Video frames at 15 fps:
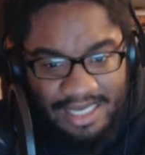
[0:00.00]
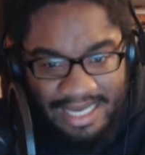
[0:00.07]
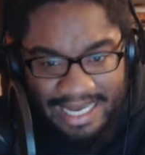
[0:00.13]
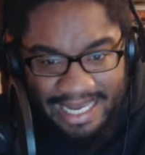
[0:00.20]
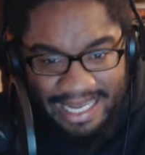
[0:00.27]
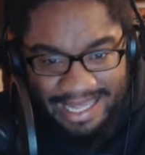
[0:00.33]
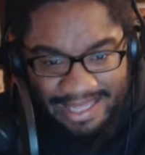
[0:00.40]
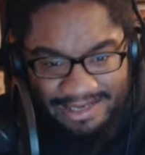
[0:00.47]

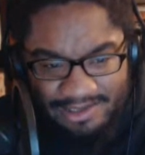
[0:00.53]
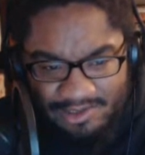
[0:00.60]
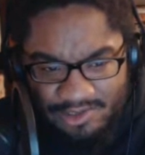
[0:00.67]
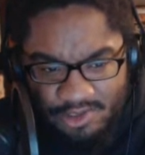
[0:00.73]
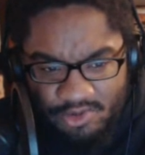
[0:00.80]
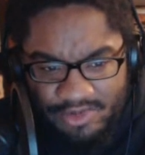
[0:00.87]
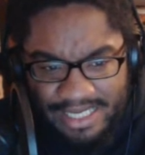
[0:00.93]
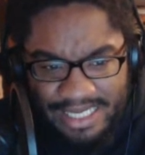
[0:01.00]
And
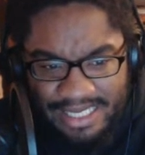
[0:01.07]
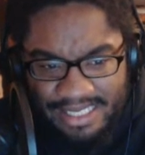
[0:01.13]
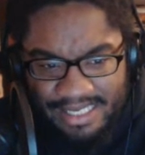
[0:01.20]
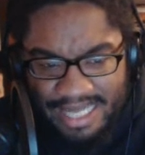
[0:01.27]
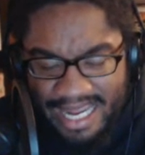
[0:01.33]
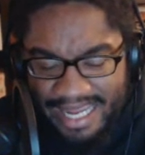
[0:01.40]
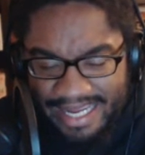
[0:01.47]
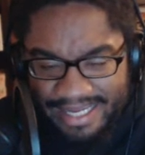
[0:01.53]
Luke and
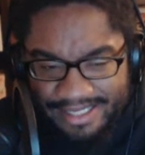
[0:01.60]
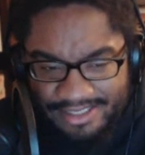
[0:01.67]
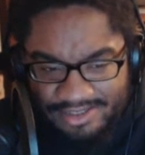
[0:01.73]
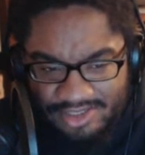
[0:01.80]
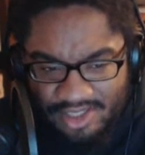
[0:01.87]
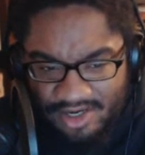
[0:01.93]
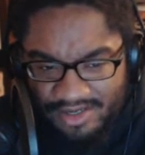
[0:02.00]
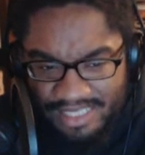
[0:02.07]

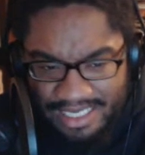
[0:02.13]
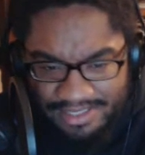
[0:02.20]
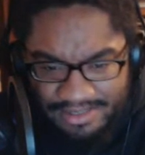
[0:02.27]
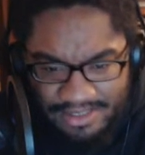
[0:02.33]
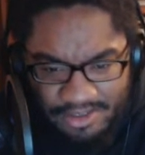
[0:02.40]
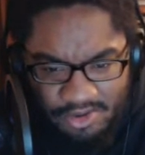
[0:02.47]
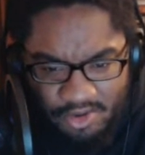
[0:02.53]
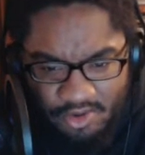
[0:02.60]
Han's are like a
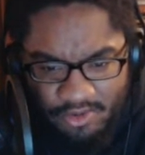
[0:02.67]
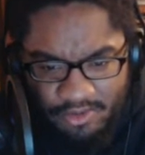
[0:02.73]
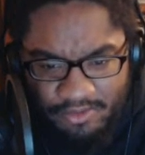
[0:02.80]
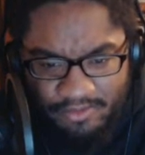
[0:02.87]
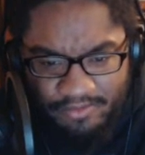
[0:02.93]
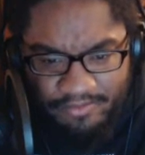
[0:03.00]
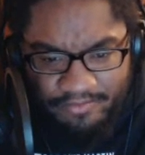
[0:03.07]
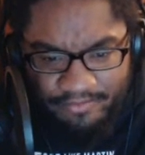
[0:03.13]
little
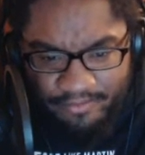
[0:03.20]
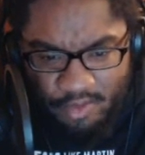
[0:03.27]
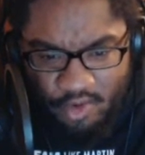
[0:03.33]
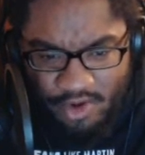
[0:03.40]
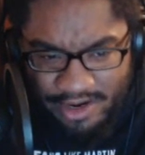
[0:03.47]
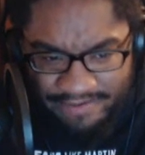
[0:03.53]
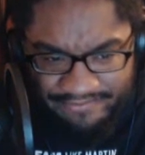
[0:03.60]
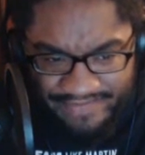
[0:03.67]

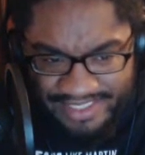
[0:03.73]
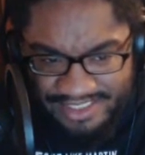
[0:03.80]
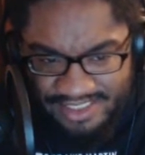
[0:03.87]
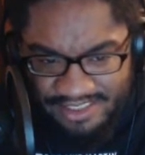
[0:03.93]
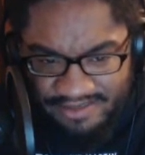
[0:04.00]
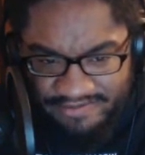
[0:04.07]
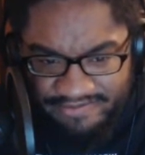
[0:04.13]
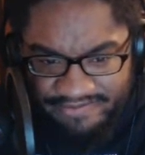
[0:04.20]
more
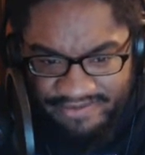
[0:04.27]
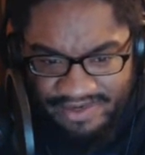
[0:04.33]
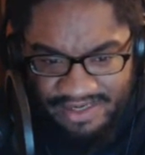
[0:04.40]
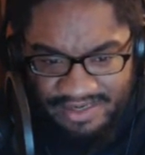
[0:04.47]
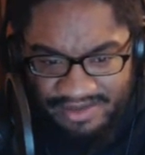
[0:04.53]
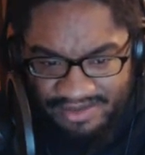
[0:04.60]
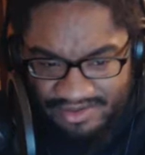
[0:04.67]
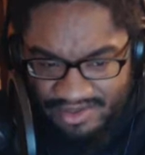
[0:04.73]
offensive.
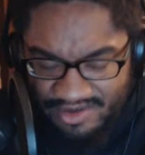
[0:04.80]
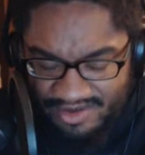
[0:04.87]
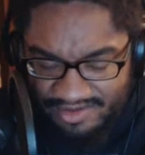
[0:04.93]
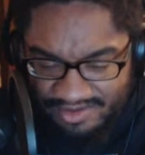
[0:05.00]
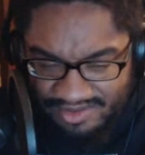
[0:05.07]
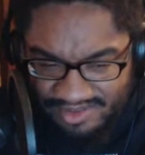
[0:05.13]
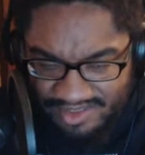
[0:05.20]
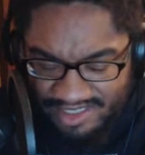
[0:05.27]
They're
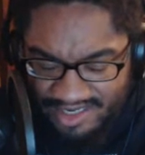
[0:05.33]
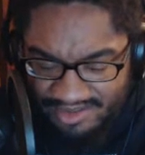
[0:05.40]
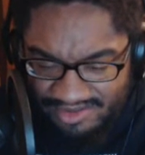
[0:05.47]
they're